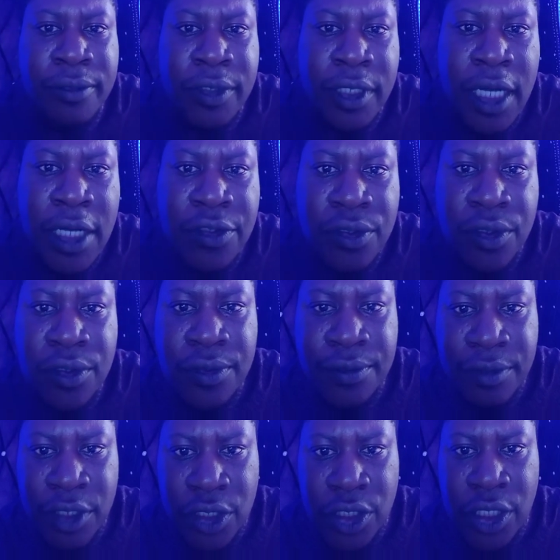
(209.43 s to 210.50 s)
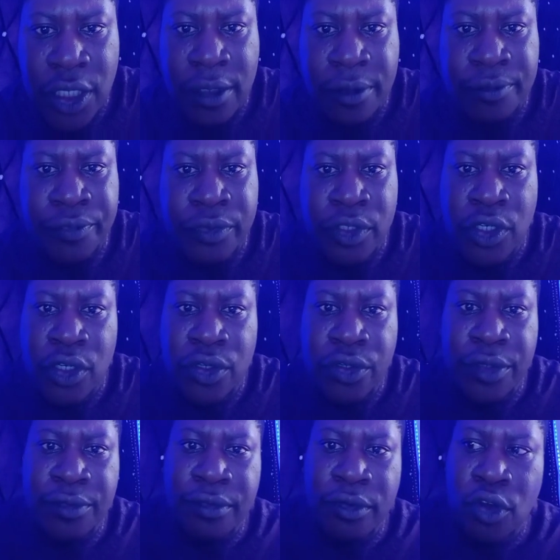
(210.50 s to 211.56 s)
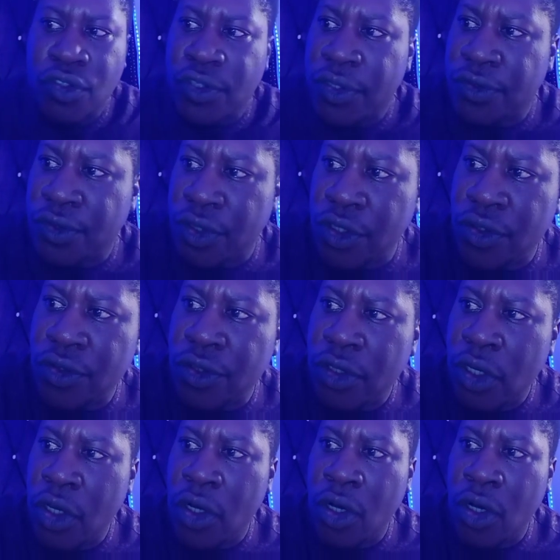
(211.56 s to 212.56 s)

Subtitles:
gastroesophageal reflux disease.